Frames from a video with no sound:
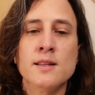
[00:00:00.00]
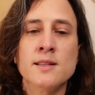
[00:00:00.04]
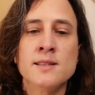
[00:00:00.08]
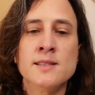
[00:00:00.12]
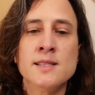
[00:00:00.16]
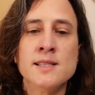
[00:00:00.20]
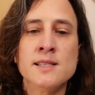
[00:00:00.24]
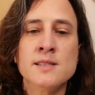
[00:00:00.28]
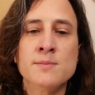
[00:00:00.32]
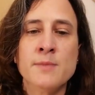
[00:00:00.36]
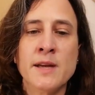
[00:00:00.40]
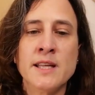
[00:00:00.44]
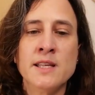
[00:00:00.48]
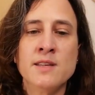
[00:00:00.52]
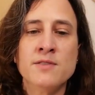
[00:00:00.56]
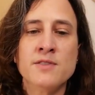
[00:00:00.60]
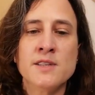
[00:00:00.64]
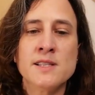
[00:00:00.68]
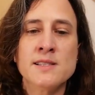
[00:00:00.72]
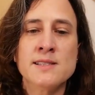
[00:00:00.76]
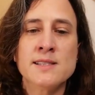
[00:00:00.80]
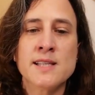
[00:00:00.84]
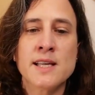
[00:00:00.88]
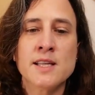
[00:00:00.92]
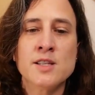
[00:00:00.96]
This
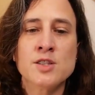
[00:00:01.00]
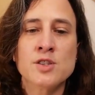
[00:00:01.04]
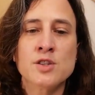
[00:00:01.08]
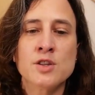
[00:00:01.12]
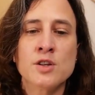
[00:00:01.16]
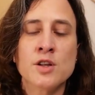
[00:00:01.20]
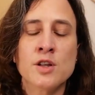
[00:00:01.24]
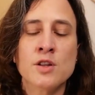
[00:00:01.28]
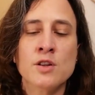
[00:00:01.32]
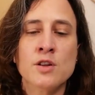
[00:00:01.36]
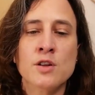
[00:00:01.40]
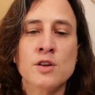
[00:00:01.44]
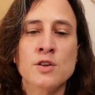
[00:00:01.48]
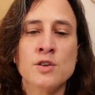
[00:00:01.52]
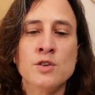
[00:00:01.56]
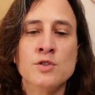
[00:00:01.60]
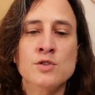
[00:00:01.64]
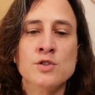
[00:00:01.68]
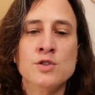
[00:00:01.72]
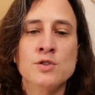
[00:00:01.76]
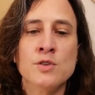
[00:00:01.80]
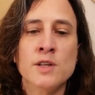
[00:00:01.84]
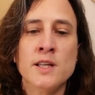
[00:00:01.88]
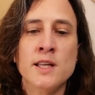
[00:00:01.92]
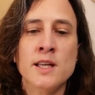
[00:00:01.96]
manifestation
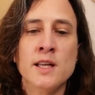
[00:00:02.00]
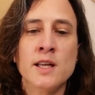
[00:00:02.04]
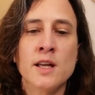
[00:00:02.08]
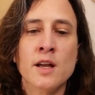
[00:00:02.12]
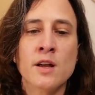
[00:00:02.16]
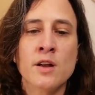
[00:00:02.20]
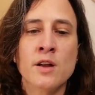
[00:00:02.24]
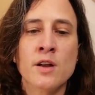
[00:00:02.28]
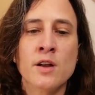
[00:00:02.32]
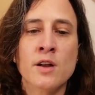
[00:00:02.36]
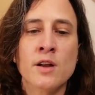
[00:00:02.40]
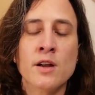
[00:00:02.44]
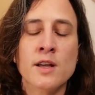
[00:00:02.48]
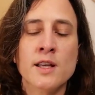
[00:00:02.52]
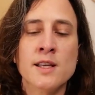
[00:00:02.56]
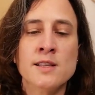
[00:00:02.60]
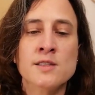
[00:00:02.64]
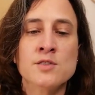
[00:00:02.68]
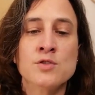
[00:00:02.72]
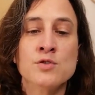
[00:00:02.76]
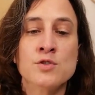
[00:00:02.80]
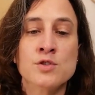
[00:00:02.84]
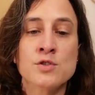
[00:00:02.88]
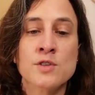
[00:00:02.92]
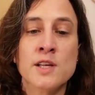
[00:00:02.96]
is
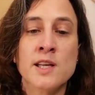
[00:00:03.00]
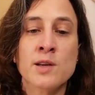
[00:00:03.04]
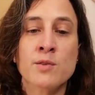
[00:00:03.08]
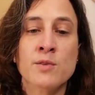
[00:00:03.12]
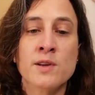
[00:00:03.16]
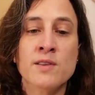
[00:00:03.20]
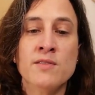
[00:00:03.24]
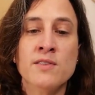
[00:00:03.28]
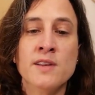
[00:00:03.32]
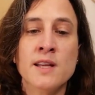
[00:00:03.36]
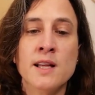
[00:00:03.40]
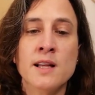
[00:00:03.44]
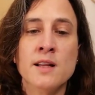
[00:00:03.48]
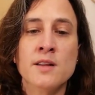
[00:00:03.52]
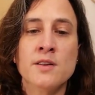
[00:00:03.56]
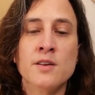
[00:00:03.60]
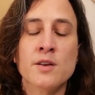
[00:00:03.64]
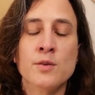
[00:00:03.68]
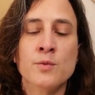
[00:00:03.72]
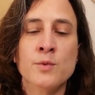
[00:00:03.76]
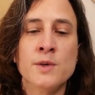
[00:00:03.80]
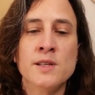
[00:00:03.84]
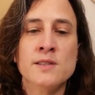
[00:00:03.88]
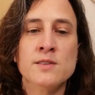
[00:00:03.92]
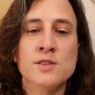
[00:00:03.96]
usually
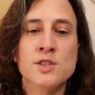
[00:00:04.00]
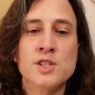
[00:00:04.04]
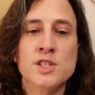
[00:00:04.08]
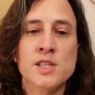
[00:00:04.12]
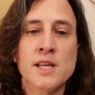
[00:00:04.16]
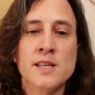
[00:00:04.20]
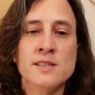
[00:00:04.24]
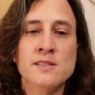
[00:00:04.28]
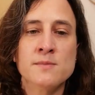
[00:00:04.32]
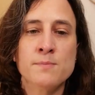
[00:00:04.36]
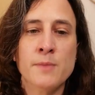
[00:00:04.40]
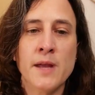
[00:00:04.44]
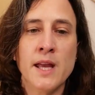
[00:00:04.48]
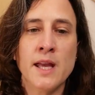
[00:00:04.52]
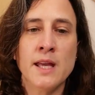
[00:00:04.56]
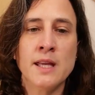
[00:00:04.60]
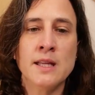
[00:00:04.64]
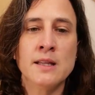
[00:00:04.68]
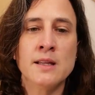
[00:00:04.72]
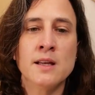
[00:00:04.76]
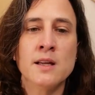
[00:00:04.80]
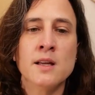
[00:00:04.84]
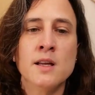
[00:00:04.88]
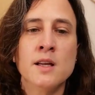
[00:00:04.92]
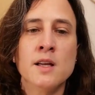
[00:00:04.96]
revealed with a chest
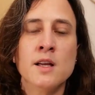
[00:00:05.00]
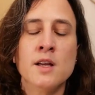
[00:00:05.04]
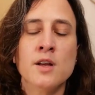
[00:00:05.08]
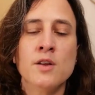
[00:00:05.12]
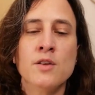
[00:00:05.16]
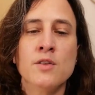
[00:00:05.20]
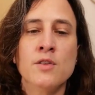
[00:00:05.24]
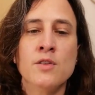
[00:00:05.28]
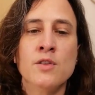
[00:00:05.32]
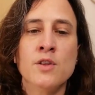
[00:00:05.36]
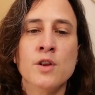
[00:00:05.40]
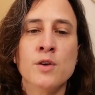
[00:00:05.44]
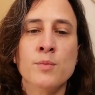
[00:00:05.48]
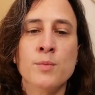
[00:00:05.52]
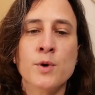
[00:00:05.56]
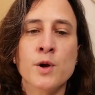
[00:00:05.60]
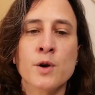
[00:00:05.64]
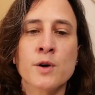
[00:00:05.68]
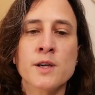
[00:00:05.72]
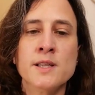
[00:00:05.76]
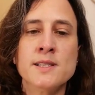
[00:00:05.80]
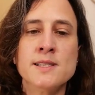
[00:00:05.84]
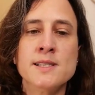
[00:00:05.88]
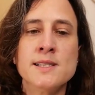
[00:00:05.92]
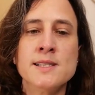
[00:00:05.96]
pain. The
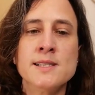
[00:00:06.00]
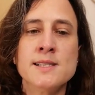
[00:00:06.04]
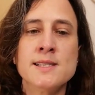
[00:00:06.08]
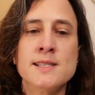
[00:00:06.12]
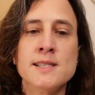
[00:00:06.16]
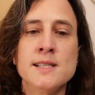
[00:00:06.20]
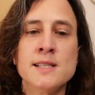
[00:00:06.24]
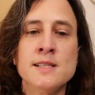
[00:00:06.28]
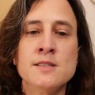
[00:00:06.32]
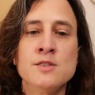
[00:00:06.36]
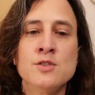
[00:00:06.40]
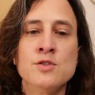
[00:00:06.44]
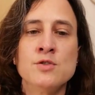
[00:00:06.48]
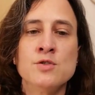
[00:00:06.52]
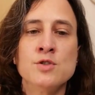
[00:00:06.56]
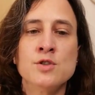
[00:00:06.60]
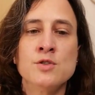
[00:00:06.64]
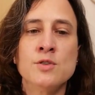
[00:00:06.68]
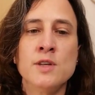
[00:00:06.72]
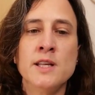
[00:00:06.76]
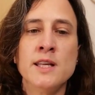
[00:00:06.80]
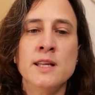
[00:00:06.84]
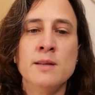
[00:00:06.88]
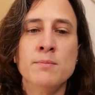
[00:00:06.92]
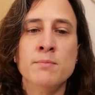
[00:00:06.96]
pleuritis is
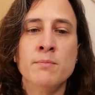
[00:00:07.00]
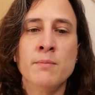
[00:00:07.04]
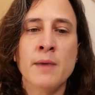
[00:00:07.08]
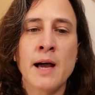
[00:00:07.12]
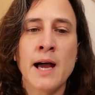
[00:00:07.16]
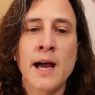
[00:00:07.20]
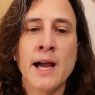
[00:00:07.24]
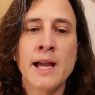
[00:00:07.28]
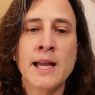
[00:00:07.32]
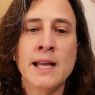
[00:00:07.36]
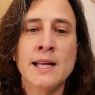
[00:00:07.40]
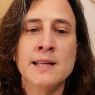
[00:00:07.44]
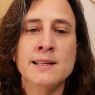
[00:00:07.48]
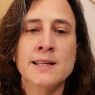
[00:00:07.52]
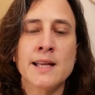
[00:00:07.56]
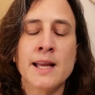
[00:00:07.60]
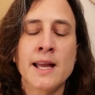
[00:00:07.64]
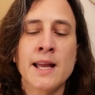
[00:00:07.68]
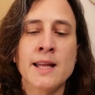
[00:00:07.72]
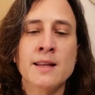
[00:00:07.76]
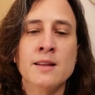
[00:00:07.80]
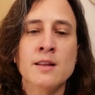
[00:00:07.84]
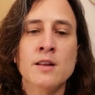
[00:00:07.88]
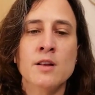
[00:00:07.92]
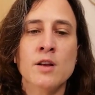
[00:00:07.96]
usually mild,
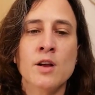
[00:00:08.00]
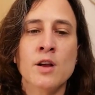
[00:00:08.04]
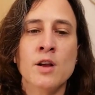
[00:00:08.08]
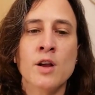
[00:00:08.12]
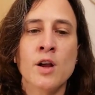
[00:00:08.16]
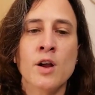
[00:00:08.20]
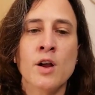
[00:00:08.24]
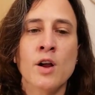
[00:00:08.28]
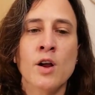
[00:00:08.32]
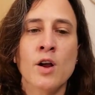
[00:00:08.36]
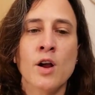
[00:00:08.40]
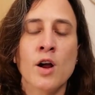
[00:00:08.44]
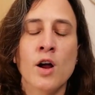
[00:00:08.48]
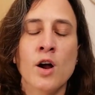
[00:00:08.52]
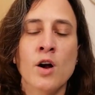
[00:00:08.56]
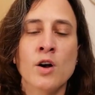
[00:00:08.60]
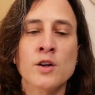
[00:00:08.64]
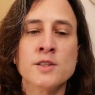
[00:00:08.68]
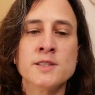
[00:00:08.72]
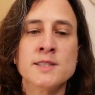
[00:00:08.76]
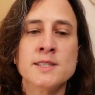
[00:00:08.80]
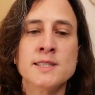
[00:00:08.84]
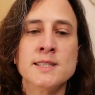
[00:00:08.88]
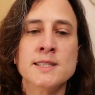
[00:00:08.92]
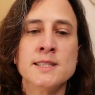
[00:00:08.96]
and
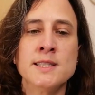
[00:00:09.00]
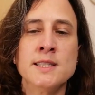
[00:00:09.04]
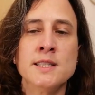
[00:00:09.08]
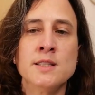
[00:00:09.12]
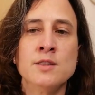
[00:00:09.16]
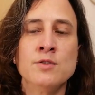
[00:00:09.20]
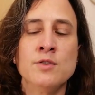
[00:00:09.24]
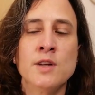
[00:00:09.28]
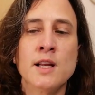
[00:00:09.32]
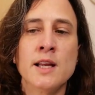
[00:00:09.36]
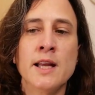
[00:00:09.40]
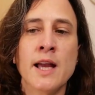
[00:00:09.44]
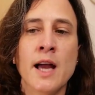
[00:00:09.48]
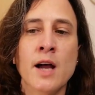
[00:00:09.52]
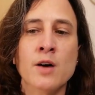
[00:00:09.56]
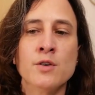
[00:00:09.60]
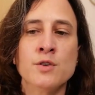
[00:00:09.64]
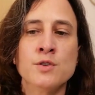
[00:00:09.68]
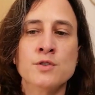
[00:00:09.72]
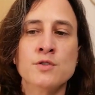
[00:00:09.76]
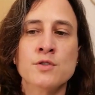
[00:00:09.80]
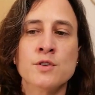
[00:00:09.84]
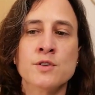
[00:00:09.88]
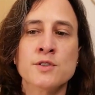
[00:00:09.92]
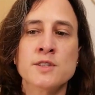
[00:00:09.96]
anti-nuclear
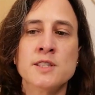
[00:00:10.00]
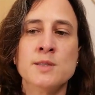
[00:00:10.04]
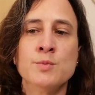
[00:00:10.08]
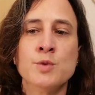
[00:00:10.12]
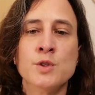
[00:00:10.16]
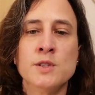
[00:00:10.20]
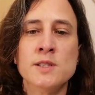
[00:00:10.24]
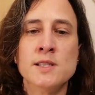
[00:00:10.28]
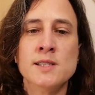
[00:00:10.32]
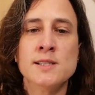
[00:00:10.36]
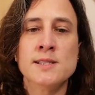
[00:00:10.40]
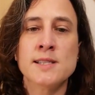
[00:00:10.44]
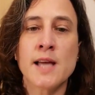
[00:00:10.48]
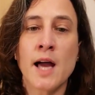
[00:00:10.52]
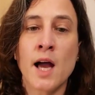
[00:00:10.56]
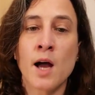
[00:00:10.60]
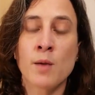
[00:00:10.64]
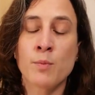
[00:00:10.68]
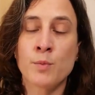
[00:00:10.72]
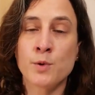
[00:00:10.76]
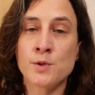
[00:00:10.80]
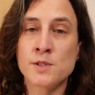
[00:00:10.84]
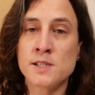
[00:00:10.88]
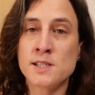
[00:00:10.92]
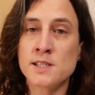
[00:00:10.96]
autoantibodies
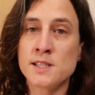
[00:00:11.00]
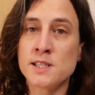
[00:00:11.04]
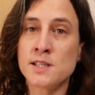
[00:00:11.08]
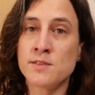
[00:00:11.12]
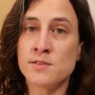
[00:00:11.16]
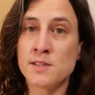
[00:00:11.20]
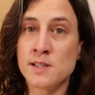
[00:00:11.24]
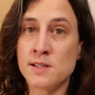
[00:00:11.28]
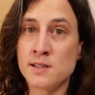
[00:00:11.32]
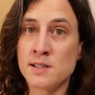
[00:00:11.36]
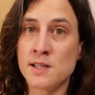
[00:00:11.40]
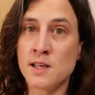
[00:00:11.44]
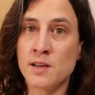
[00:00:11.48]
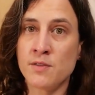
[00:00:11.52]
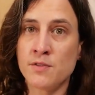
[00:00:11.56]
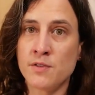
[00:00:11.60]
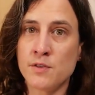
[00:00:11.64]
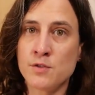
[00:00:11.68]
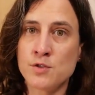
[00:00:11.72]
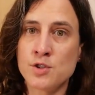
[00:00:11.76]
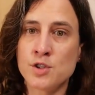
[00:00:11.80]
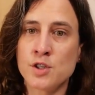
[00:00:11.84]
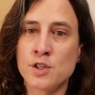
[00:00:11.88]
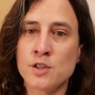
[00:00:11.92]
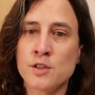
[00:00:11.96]
are positive in the
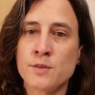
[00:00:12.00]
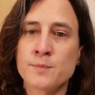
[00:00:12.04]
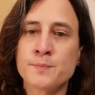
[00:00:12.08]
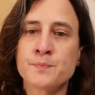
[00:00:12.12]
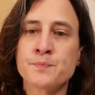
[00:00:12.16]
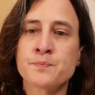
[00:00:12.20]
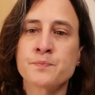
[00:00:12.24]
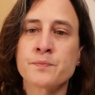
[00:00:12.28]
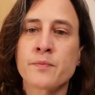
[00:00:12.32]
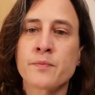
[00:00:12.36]
effusion.